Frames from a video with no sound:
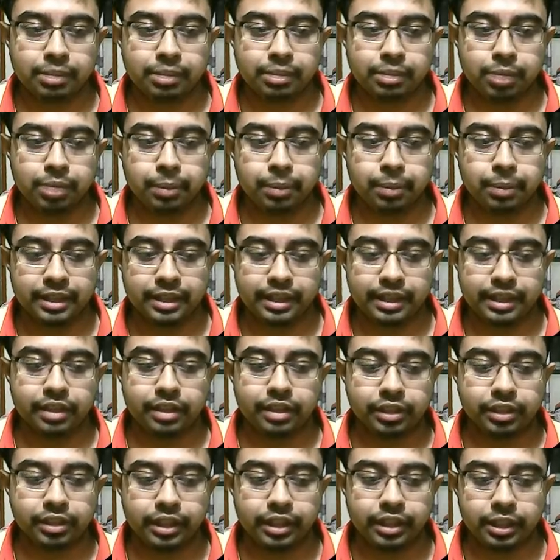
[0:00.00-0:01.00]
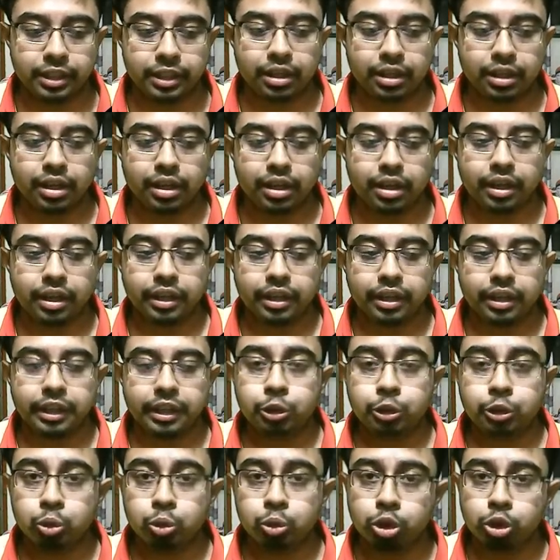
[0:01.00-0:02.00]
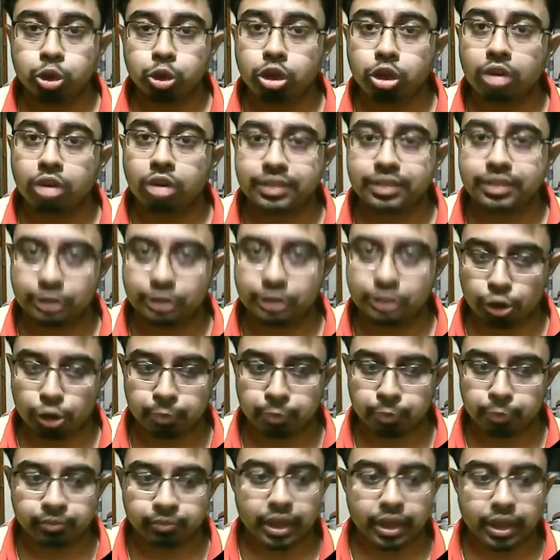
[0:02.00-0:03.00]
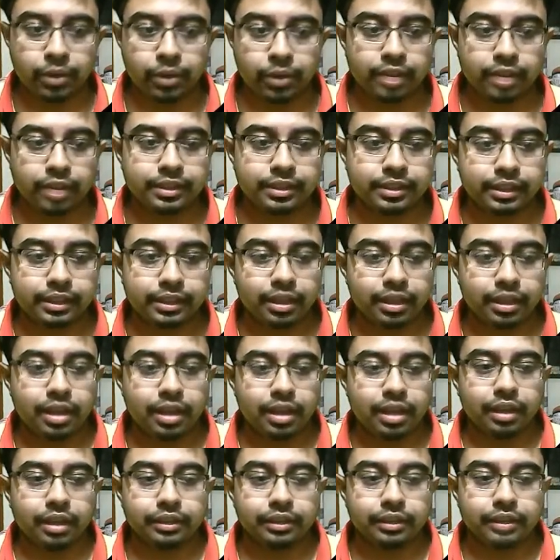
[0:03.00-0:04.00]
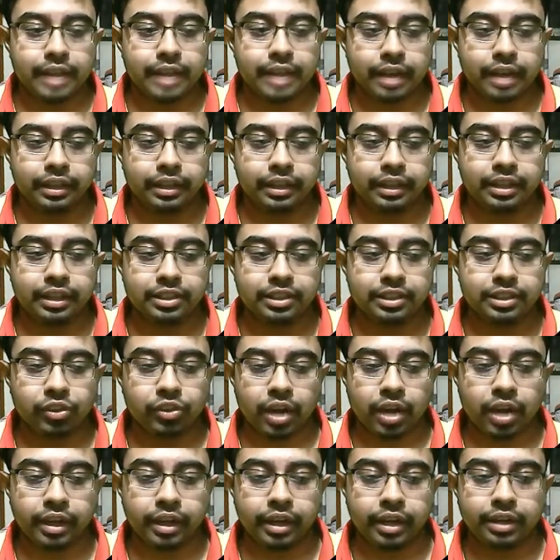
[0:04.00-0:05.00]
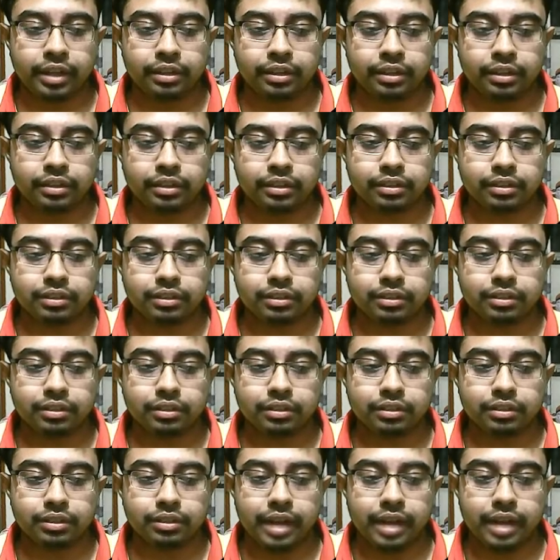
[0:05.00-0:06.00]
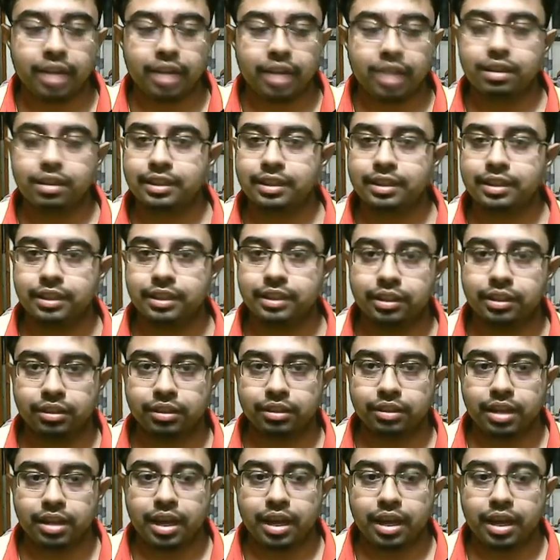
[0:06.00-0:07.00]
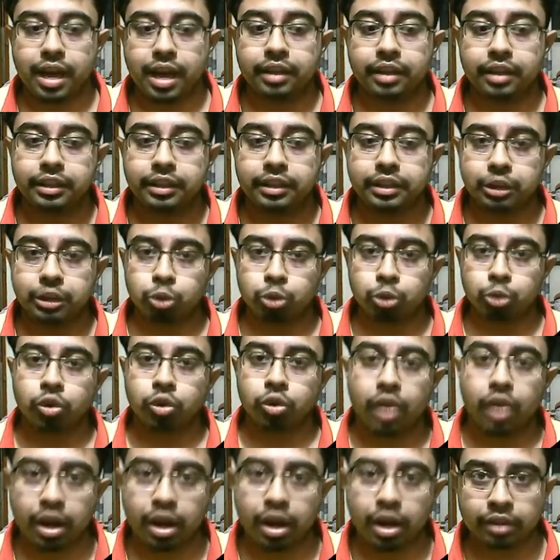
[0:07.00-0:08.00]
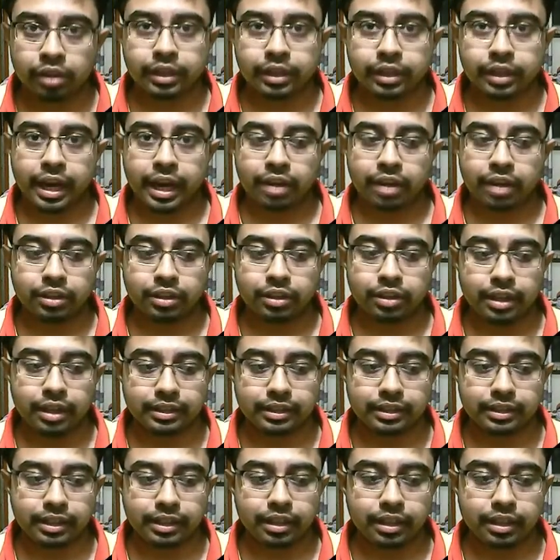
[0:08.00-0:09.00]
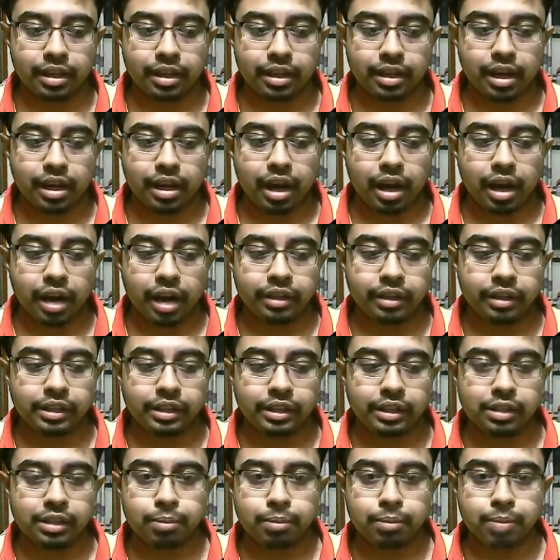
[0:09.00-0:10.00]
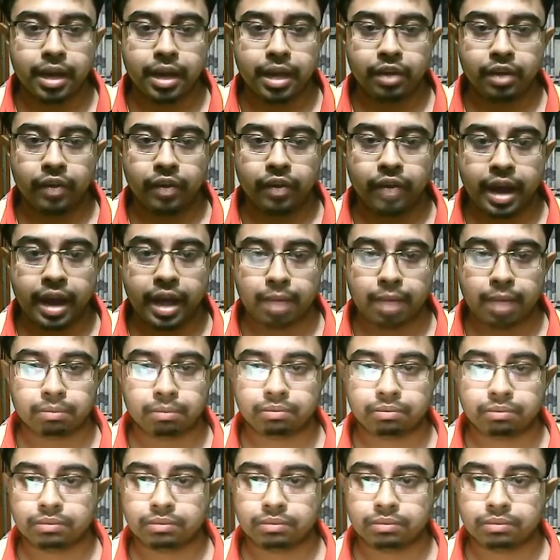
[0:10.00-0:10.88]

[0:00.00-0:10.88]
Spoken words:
press the enter key, it would not stop. You can see that it is running endlessly, and it would run endlessly until my RAM